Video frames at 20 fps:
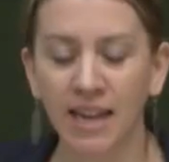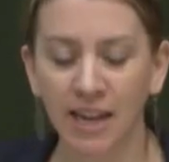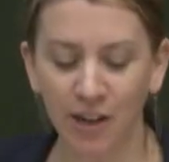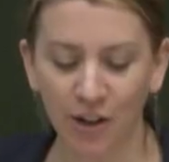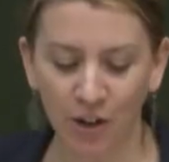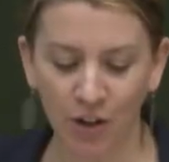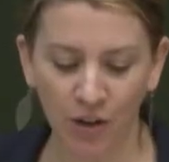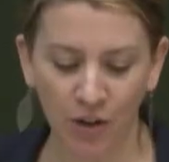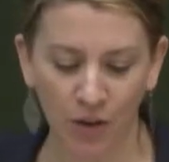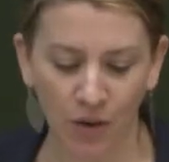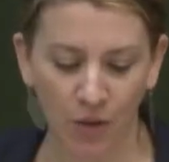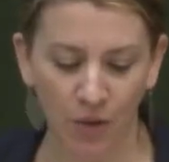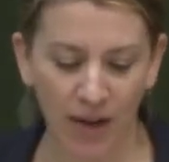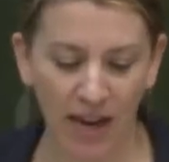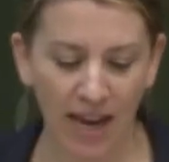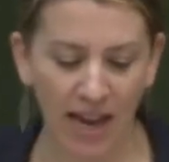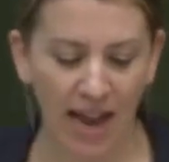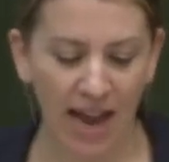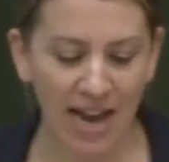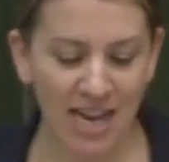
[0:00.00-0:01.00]
hear, when
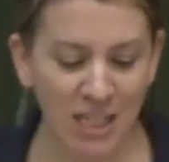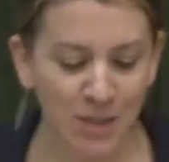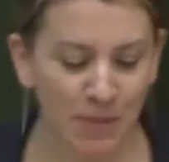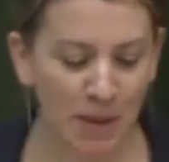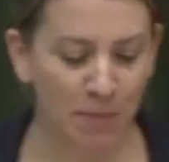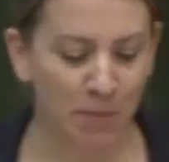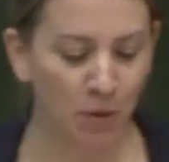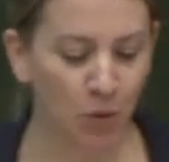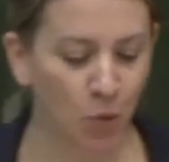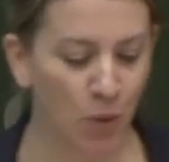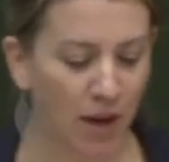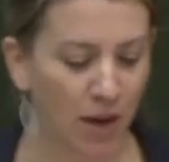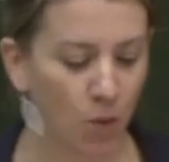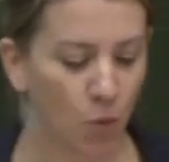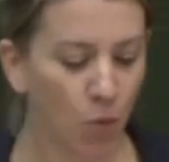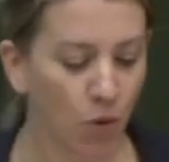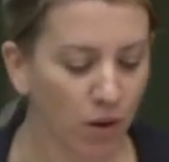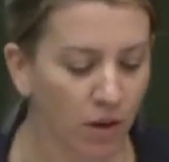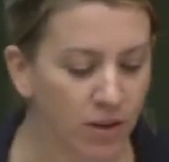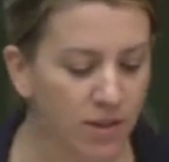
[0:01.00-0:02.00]
I ask people what
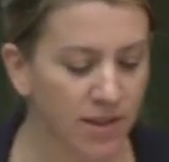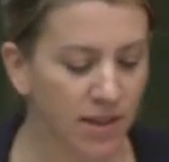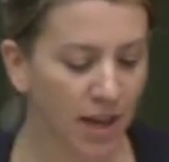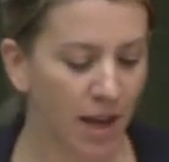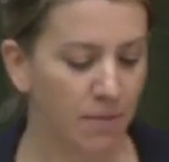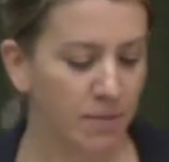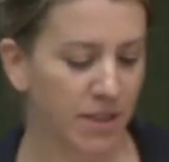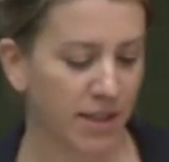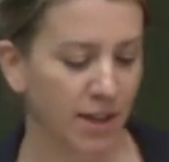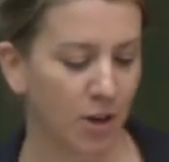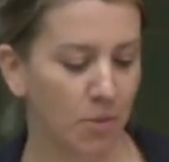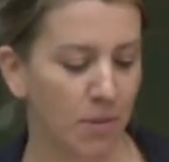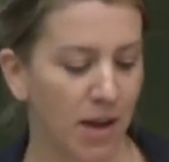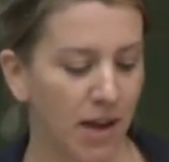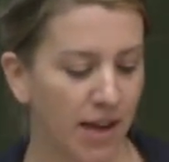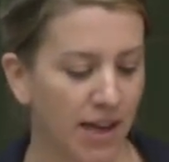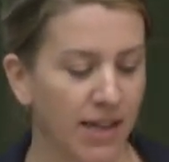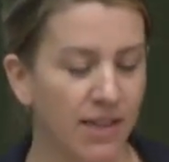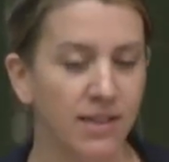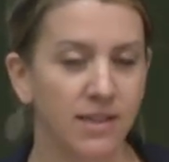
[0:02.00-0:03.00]
words come to their
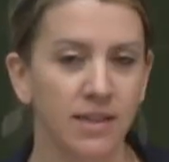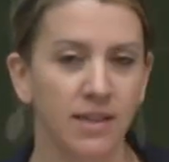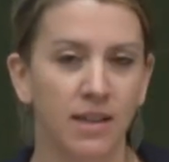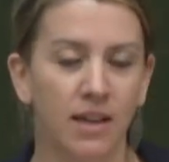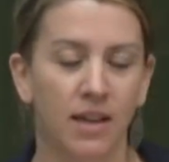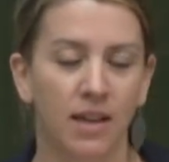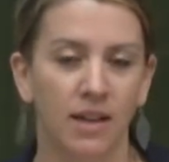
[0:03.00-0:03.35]
mind,